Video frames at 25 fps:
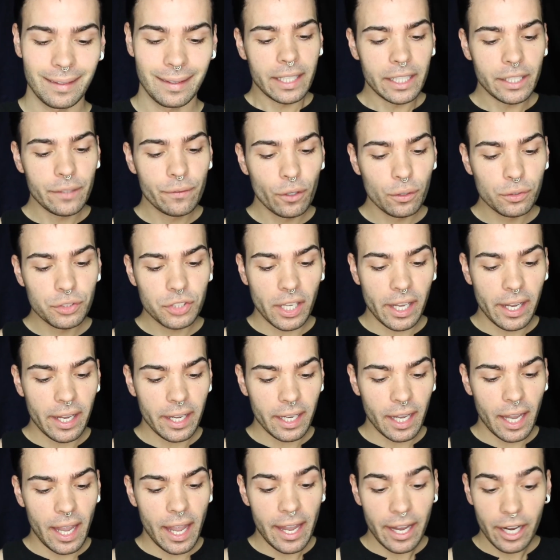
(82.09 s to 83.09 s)
Evo's
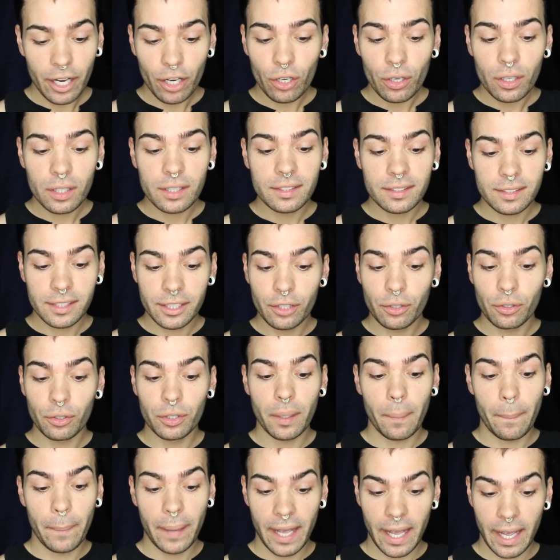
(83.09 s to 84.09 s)

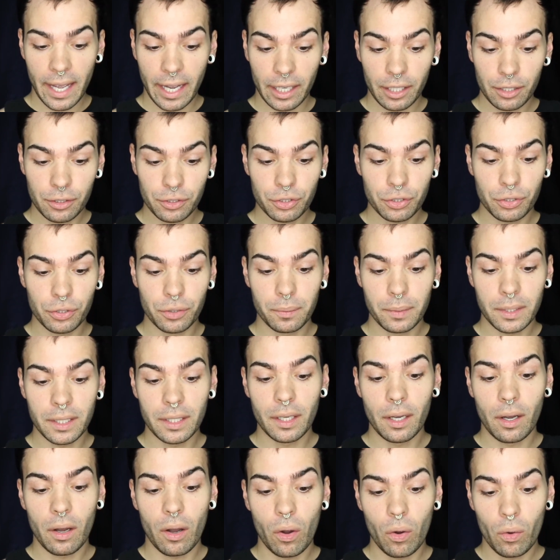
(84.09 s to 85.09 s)
air-sealed bag should
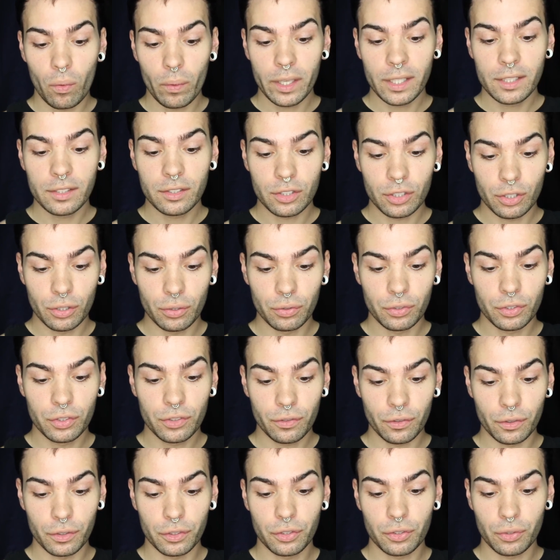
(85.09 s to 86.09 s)
be always
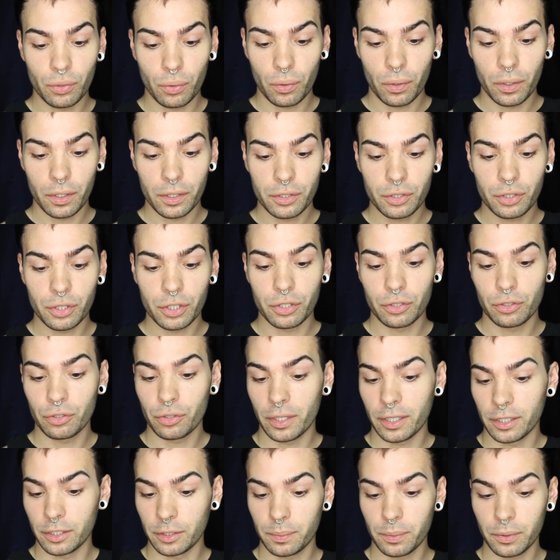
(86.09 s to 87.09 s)
used for storage and
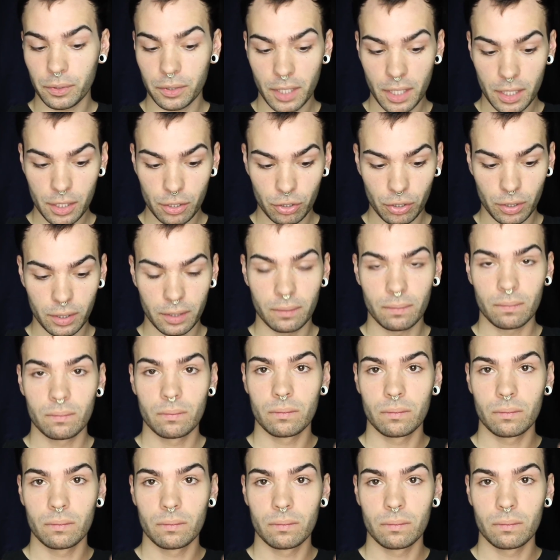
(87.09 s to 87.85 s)
transportation.